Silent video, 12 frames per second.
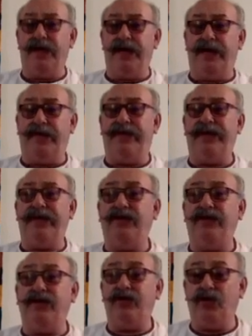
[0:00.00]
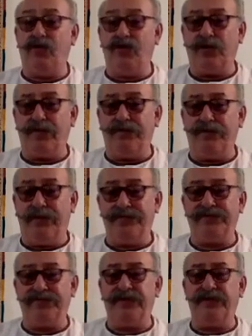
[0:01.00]
He'd been in New York and
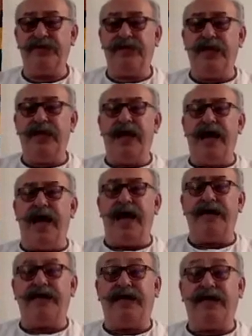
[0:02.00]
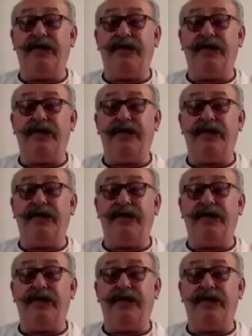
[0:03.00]
Boston, and he